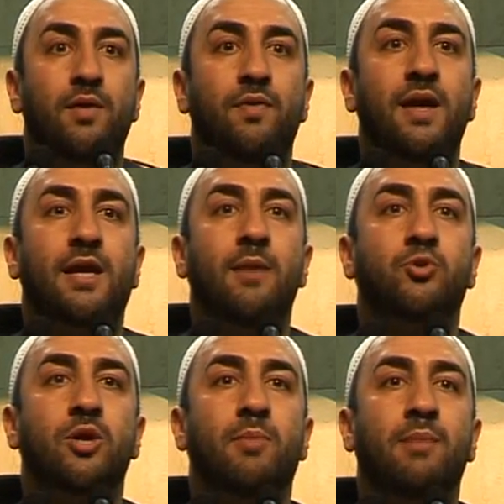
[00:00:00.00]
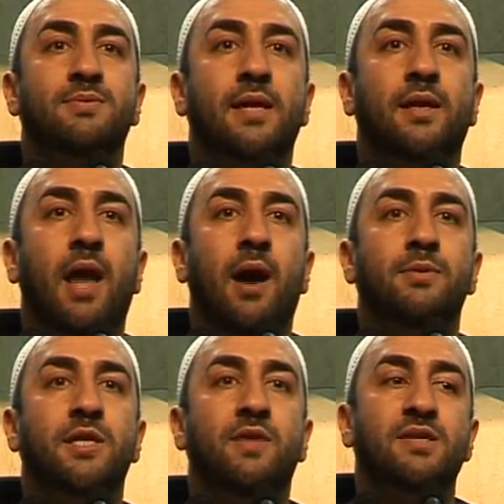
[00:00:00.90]
They came to Imam Zainul
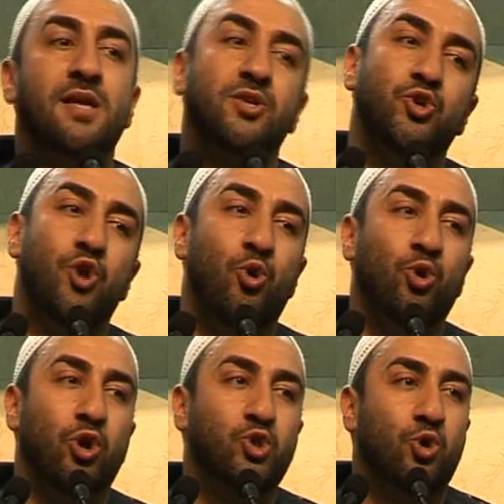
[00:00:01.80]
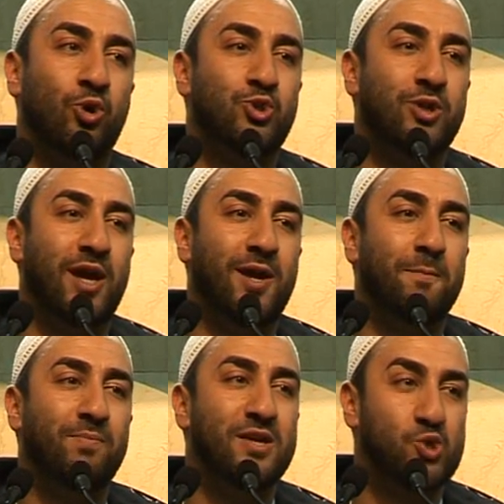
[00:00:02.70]
Abideen. They said, "You know who got caught today?"
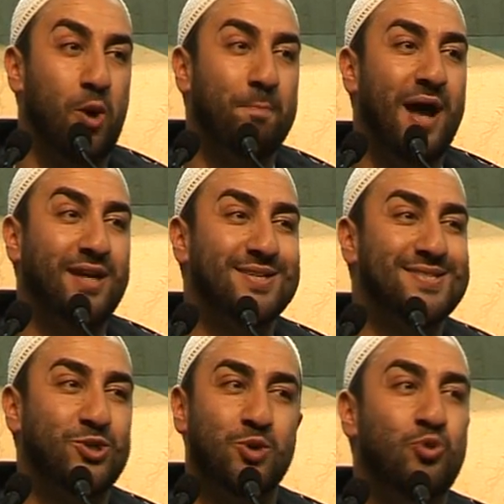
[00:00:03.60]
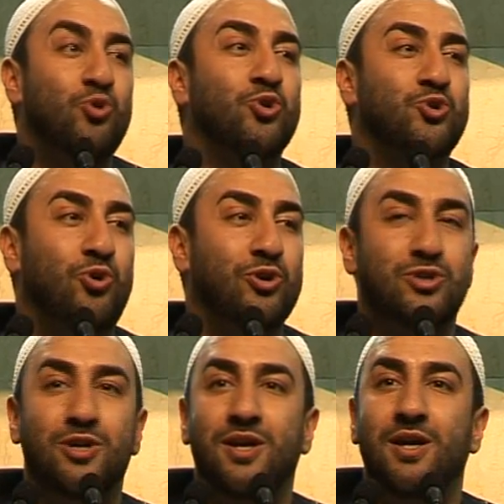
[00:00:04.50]
His companion said to him, "Who got
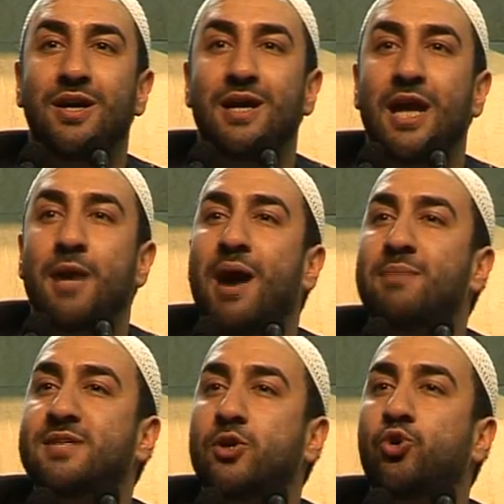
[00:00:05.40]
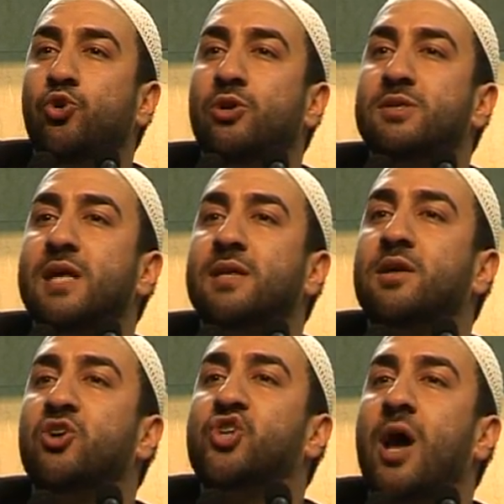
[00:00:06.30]
caught?" Imam said, "Who?" He
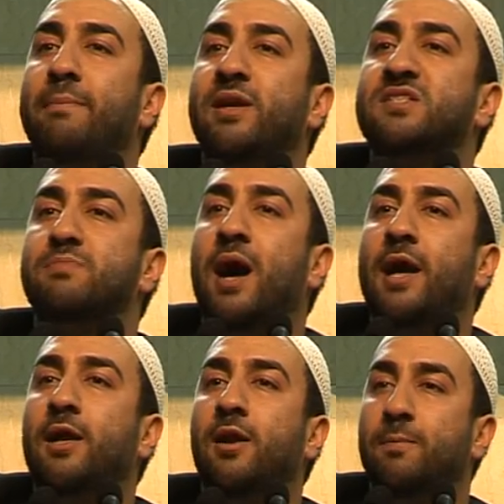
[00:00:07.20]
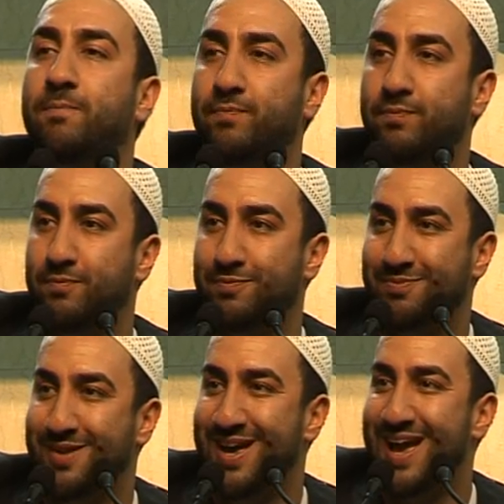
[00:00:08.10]
said, "Hisham bin Ismail.
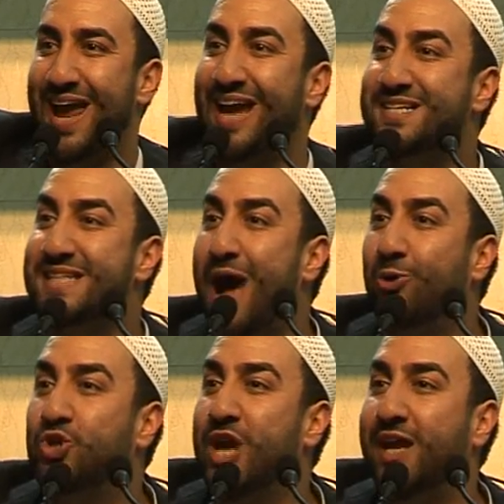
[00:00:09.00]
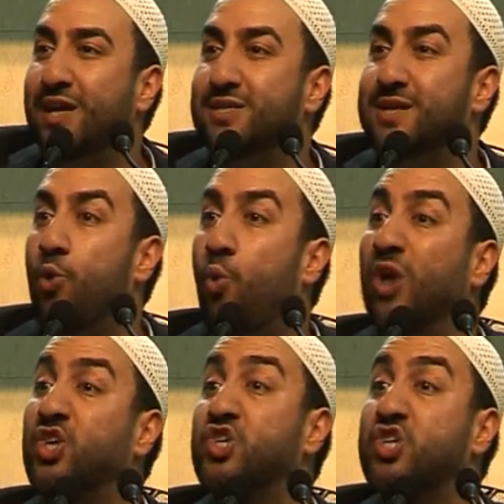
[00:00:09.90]
He's now chained.
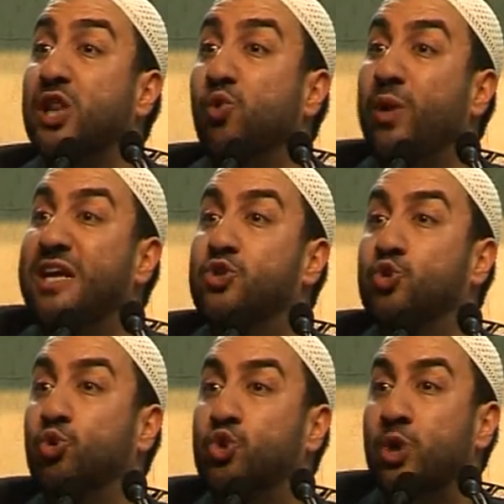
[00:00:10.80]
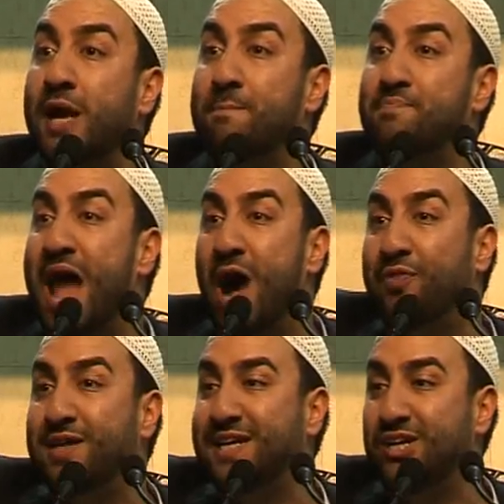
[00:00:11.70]
What shall we do to him
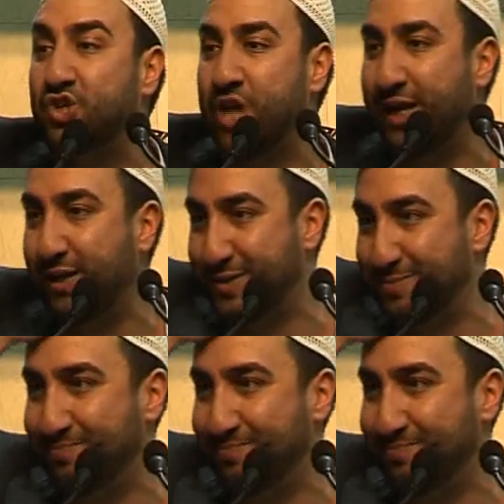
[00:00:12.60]
now that he's chained?"